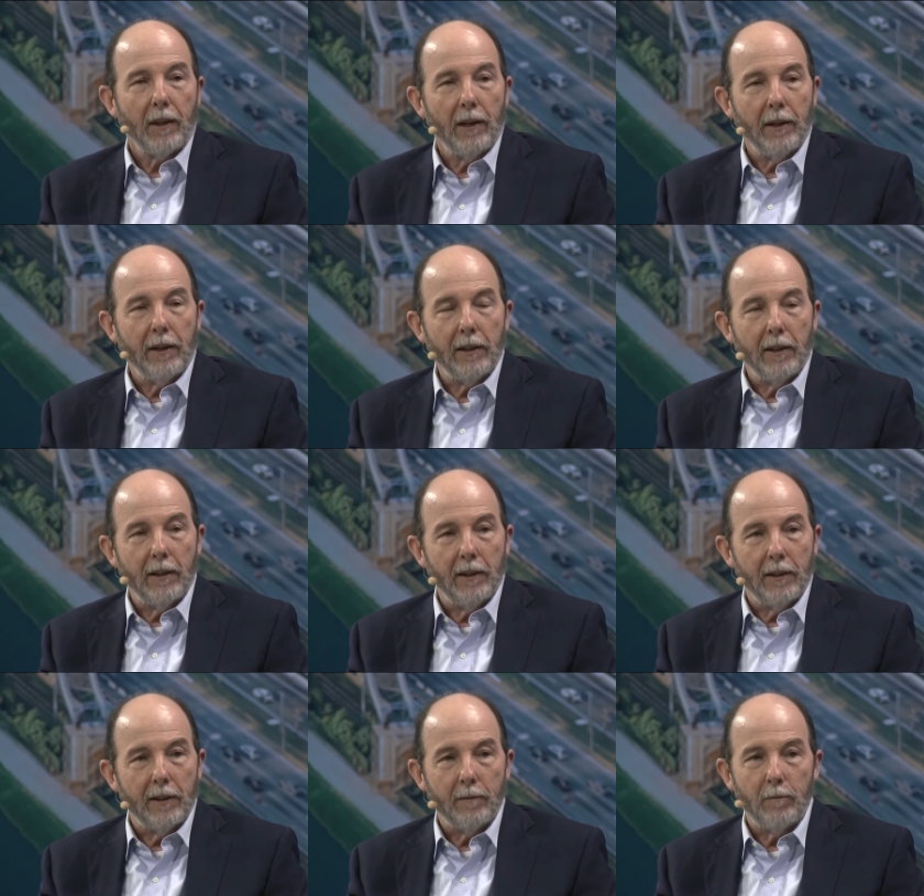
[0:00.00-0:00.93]
And
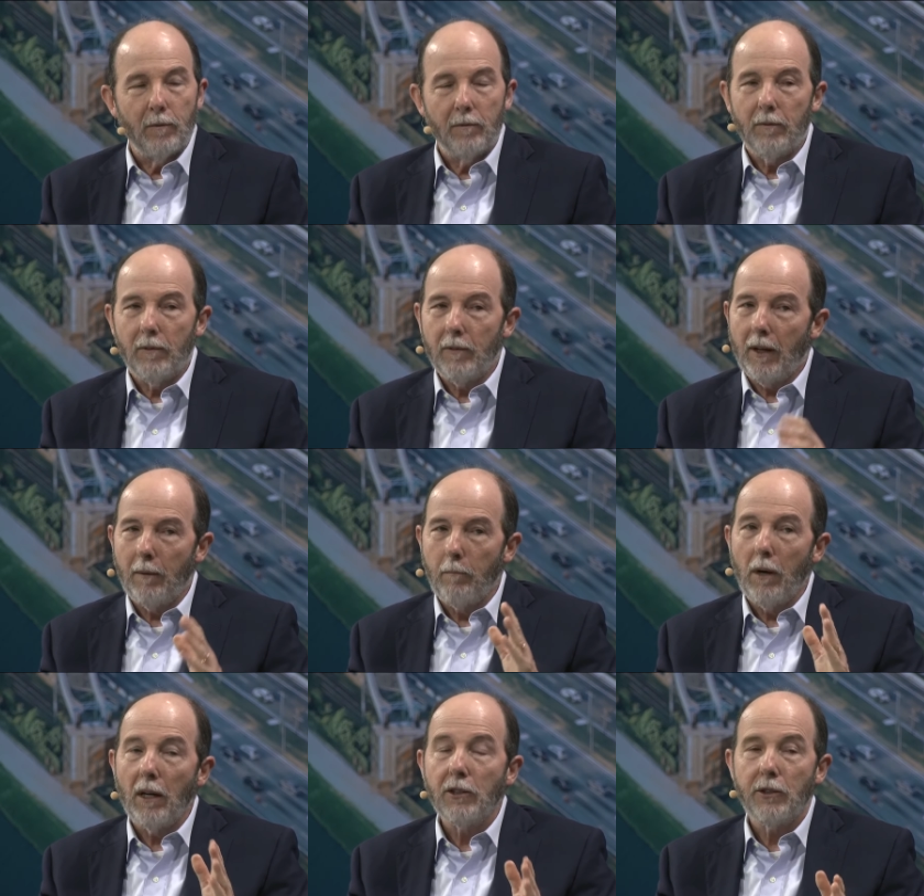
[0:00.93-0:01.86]

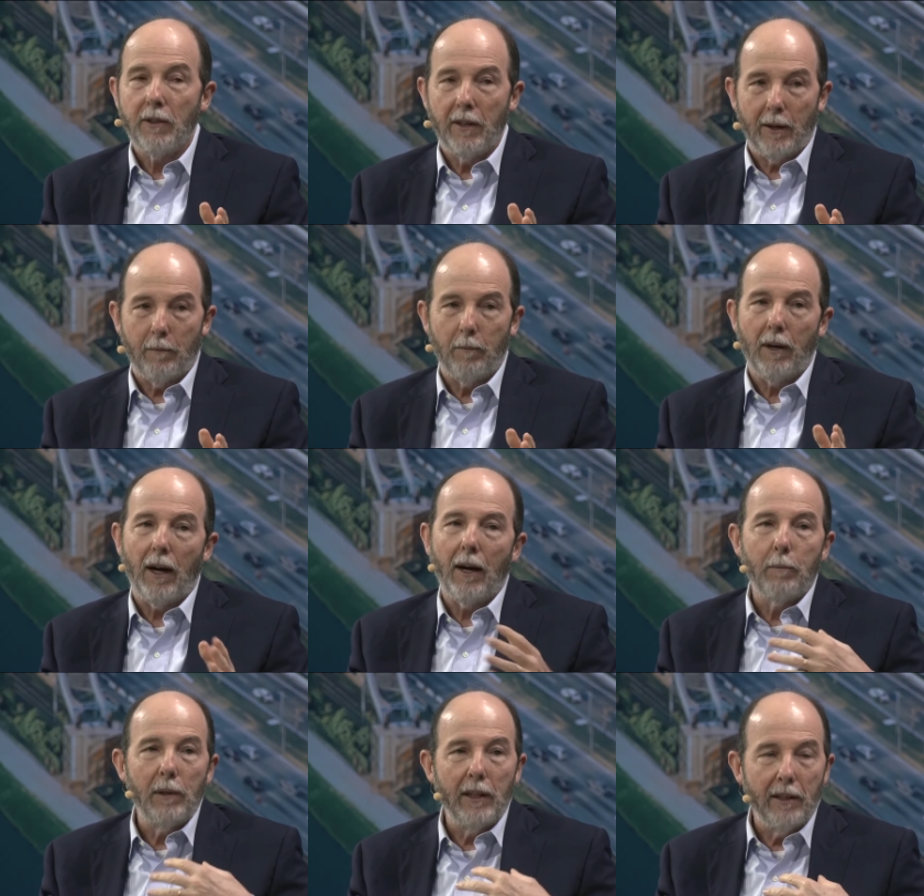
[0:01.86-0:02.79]
amongst them, I
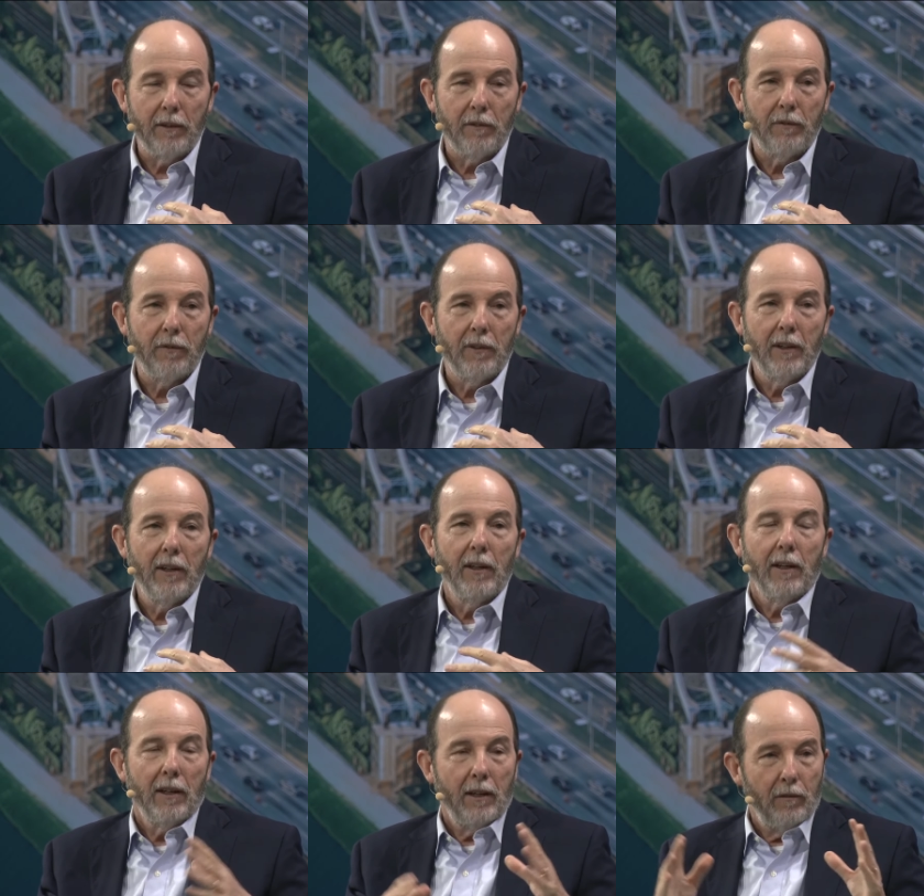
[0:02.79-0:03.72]
believe,
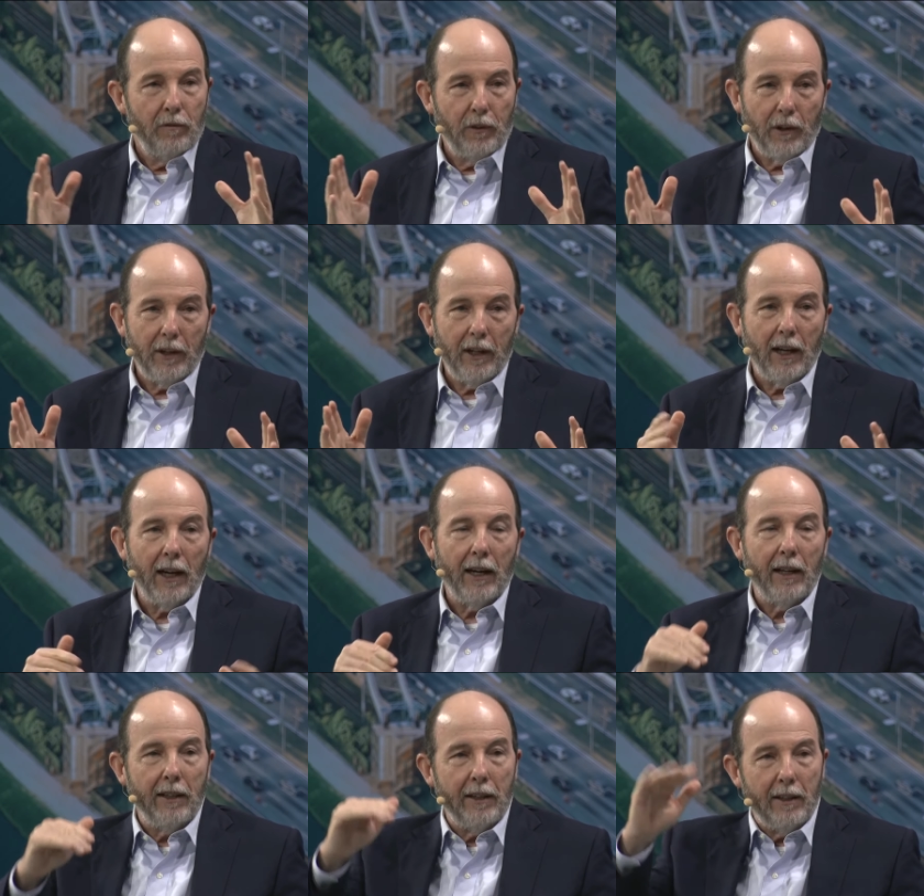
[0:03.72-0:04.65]
very
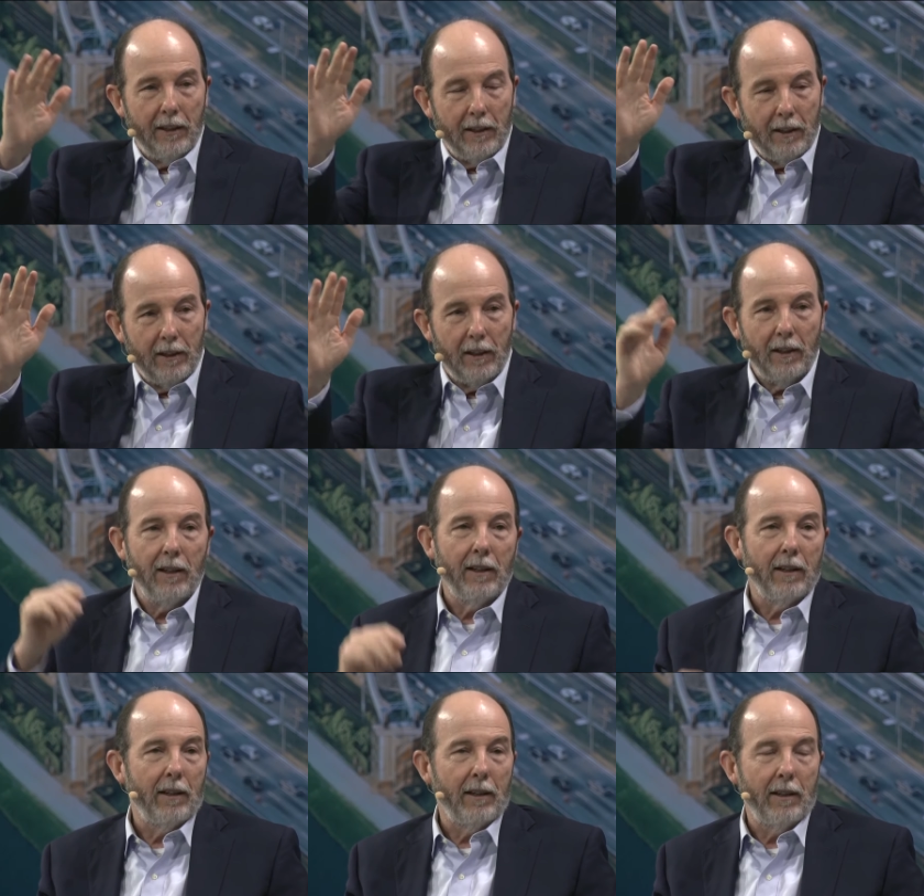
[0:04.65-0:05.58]
highly
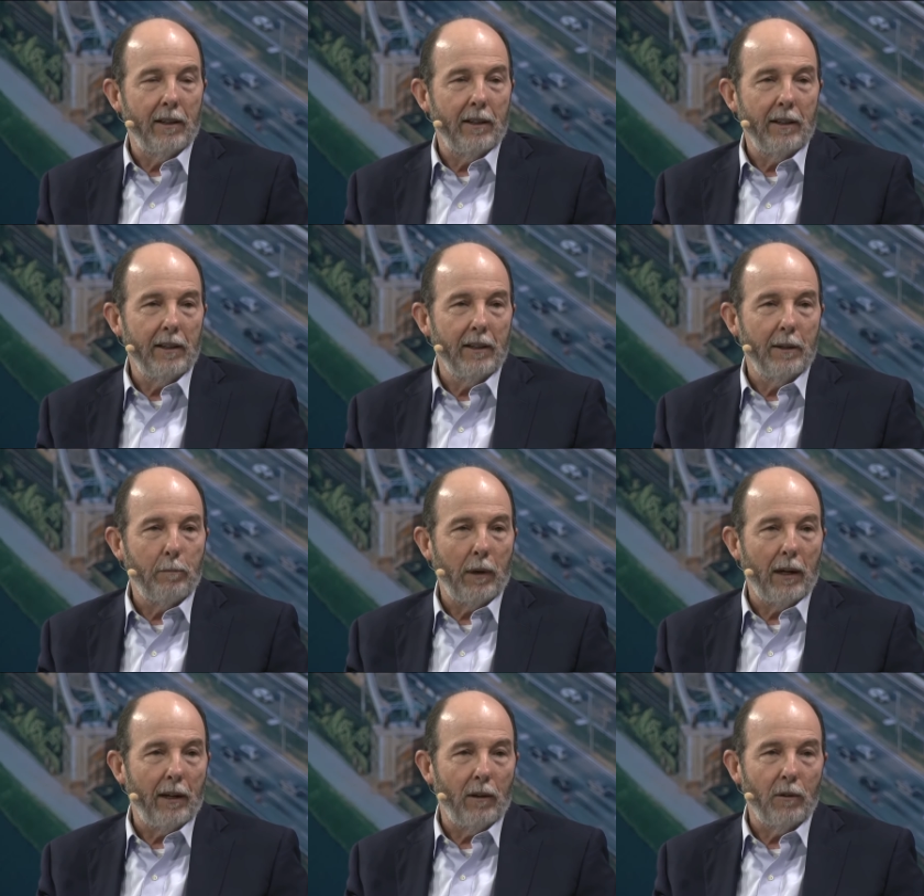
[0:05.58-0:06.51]
in the
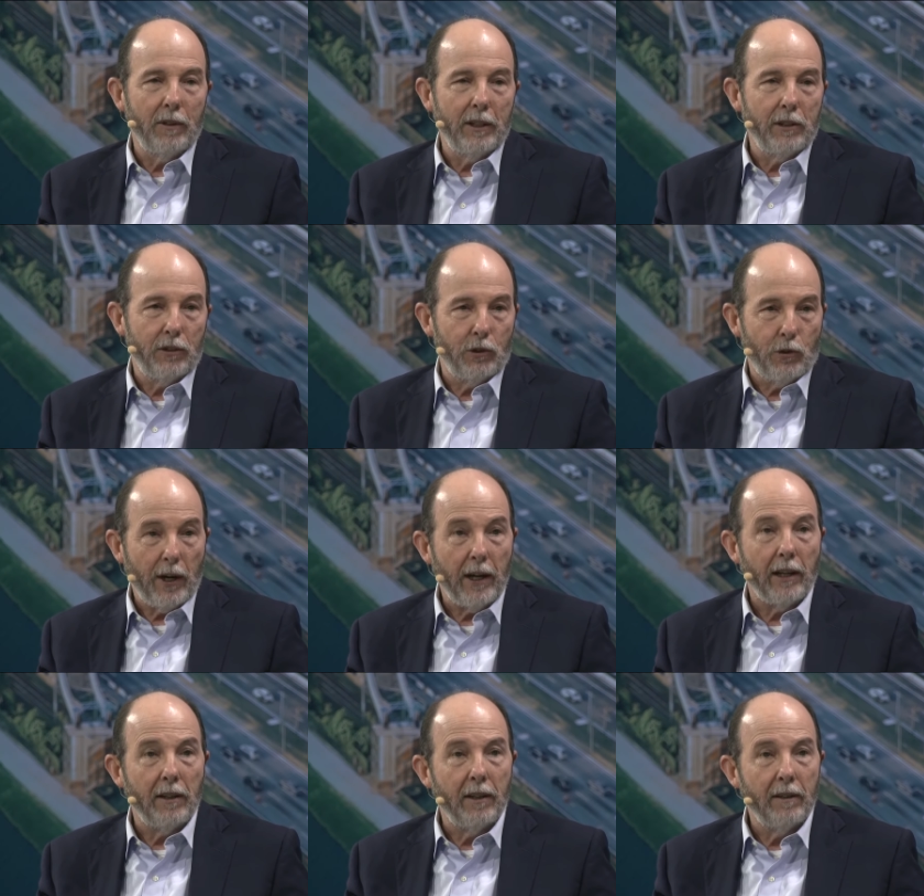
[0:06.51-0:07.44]
pile is
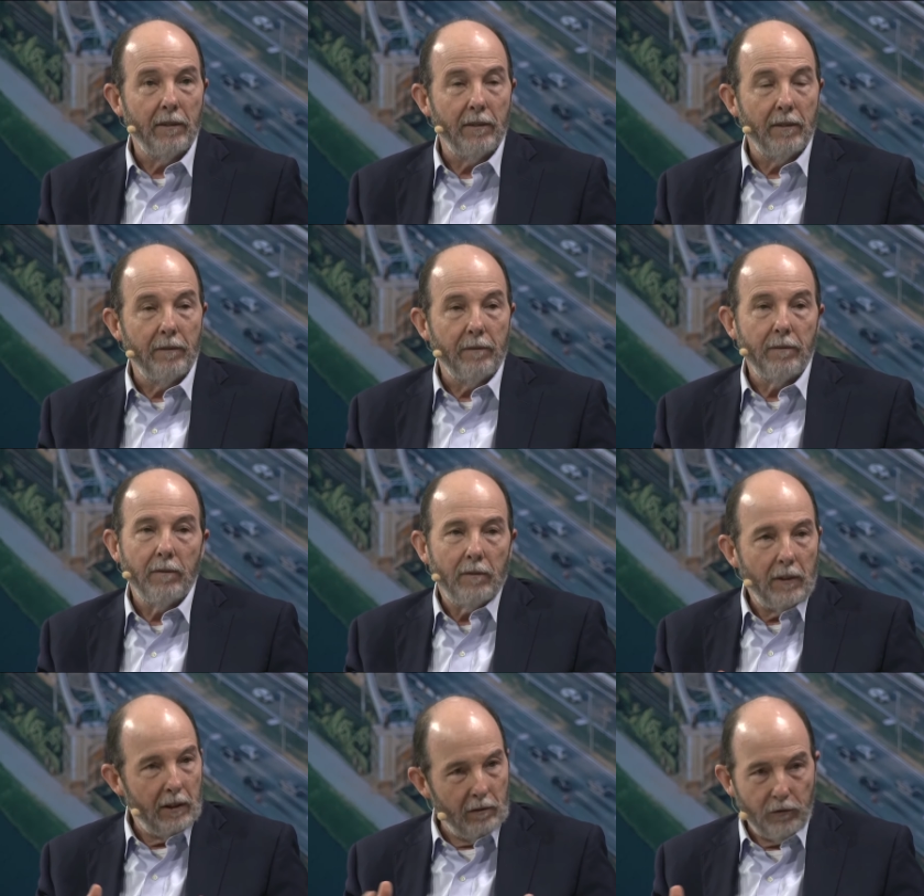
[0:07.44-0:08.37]
trade,
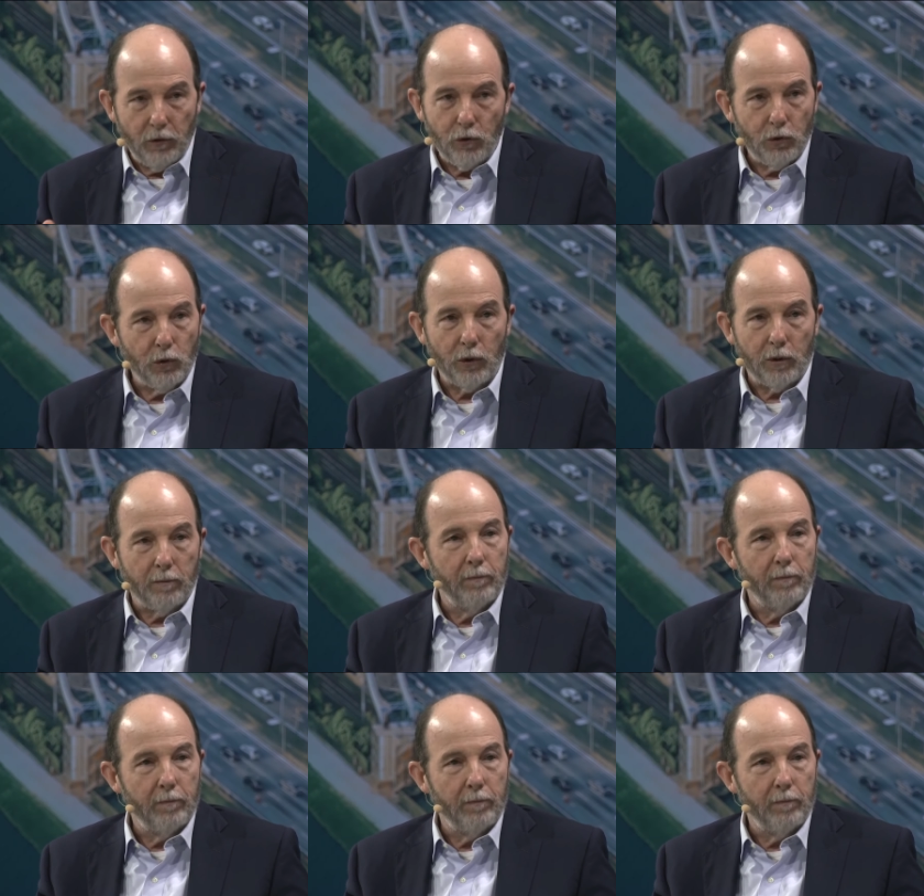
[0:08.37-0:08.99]
for sure.